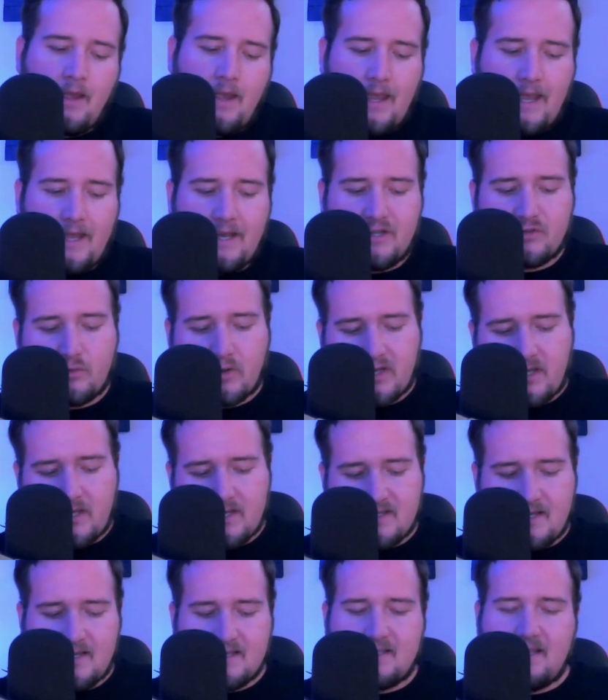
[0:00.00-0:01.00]
In his rookie
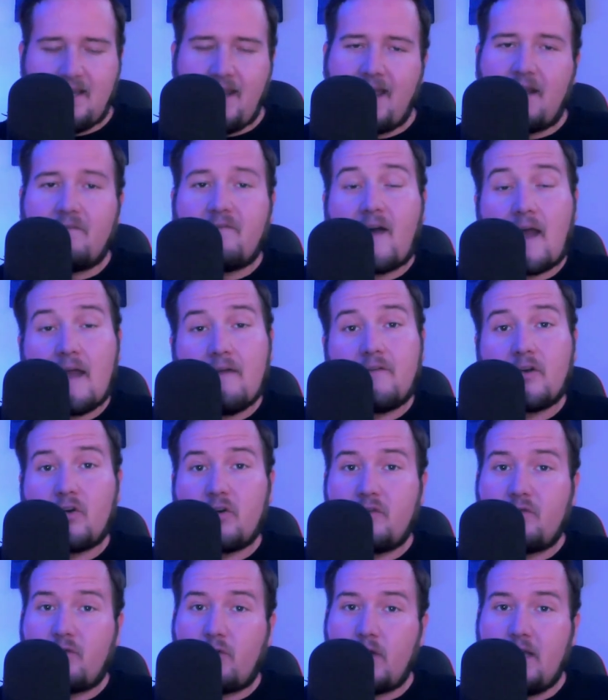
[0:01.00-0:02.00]
season, he had
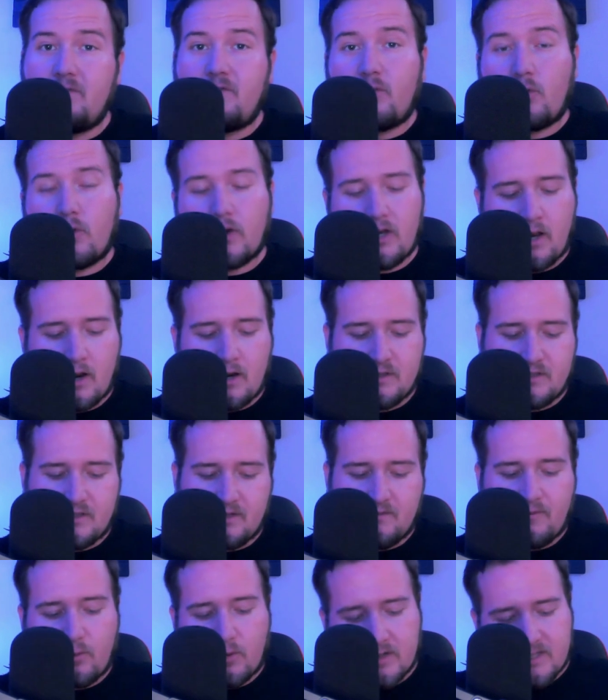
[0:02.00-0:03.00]
544 yards and
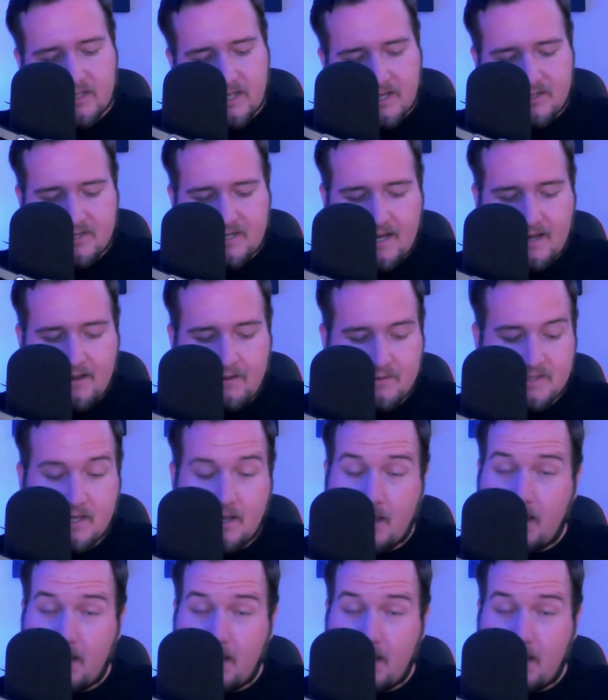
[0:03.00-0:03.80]
4 touchdowns.